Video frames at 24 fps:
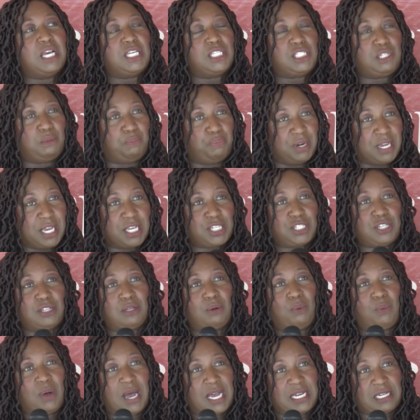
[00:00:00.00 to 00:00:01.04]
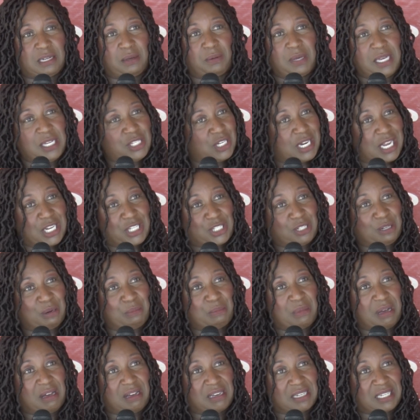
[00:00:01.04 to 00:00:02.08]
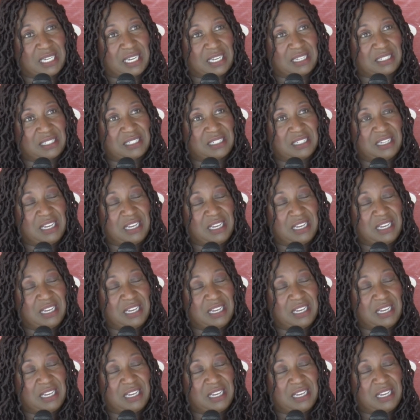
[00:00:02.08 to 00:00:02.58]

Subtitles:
to bring it to the wider international market.